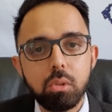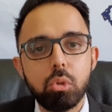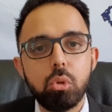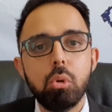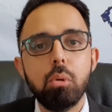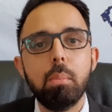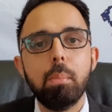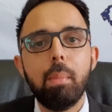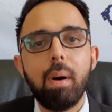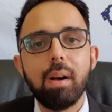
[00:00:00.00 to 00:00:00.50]
You
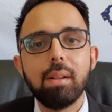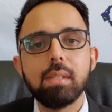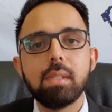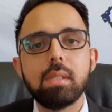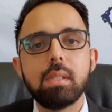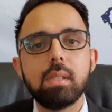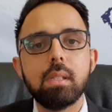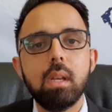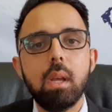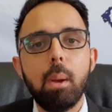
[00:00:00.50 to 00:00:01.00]

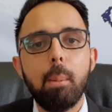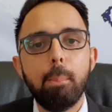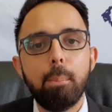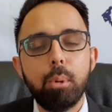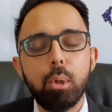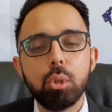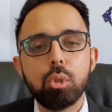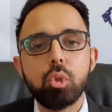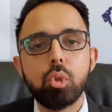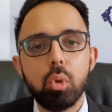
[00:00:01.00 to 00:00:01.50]
must
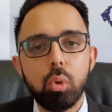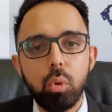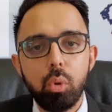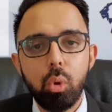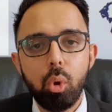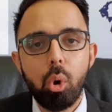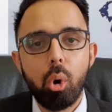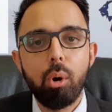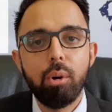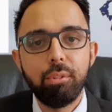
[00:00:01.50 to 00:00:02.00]
put
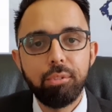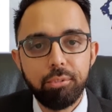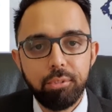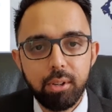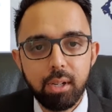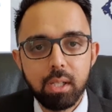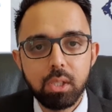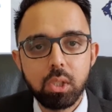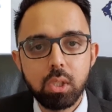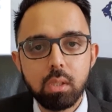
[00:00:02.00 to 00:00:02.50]
your
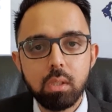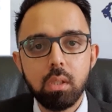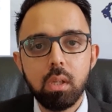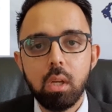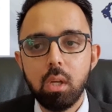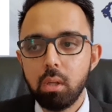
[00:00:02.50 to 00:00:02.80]
version